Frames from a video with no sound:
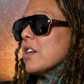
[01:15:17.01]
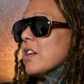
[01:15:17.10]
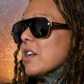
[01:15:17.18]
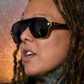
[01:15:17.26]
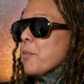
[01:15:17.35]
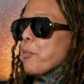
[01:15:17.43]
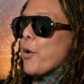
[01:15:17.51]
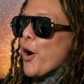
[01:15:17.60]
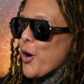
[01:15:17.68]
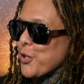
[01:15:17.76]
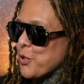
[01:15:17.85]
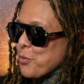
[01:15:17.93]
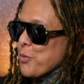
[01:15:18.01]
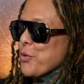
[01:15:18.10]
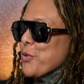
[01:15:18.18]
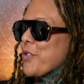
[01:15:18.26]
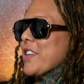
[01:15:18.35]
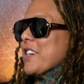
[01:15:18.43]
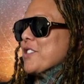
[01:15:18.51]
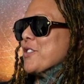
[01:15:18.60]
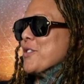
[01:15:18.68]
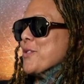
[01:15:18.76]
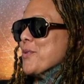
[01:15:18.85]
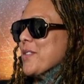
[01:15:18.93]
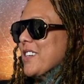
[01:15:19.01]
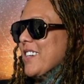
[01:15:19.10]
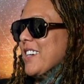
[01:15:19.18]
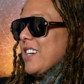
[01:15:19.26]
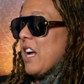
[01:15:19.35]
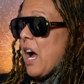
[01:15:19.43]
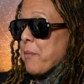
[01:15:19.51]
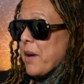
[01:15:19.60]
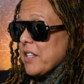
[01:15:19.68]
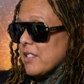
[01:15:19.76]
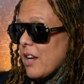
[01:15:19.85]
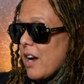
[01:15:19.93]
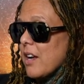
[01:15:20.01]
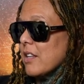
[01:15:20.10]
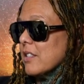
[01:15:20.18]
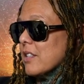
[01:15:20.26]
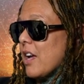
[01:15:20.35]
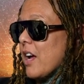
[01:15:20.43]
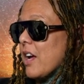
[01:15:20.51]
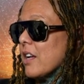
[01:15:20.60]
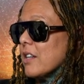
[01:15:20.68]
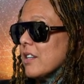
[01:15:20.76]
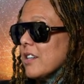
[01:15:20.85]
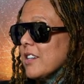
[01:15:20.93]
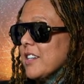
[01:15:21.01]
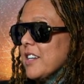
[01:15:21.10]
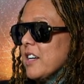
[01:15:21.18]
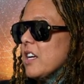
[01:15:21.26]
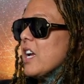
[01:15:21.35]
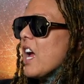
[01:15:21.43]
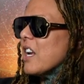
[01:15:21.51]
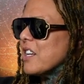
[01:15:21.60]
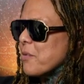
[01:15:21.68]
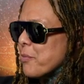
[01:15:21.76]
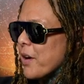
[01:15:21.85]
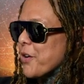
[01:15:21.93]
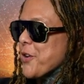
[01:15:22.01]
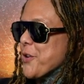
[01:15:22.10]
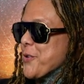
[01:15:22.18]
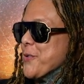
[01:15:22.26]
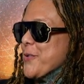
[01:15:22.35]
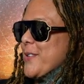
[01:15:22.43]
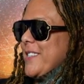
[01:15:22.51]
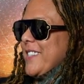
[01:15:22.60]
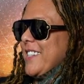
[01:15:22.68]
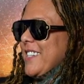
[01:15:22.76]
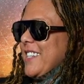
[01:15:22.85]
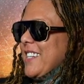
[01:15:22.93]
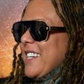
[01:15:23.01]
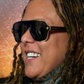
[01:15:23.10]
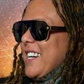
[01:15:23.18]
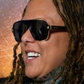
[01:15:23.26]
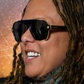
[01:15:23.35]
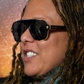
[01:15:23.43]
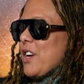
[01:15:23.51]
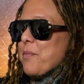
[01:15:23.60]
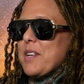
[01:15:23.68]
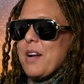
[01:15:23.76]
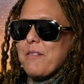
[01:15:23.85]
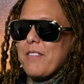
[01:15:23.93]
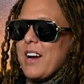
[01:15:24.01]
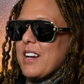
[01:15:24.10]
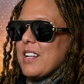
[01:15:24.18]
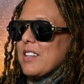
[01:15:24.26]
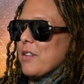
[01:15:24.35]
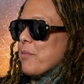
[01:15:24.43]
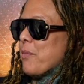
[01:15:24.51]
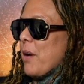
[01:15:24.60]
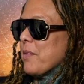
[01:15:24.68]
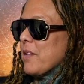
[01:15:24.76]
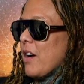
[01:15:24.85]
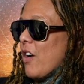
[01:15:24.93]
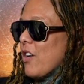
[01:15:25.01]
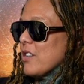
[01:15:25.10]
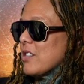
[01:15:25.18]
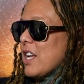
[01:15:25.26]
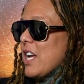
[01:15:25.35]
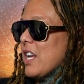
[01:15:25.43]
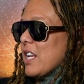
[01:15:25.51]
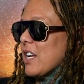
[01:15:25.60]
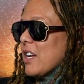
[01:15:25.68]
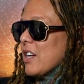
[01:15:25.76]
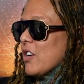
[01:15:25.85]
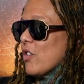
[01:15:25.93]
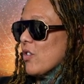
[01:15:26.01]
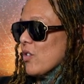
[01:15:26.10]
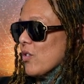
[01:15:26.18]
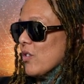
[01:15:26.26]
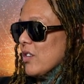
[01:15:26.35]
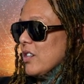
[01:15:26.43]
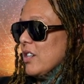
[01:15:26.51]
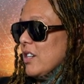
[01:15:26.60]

an impossible thing to do mm-hmm. at my size and and in bare knuckle. Yeah. So I mean, I'm fighting the probably the hardest hitting girl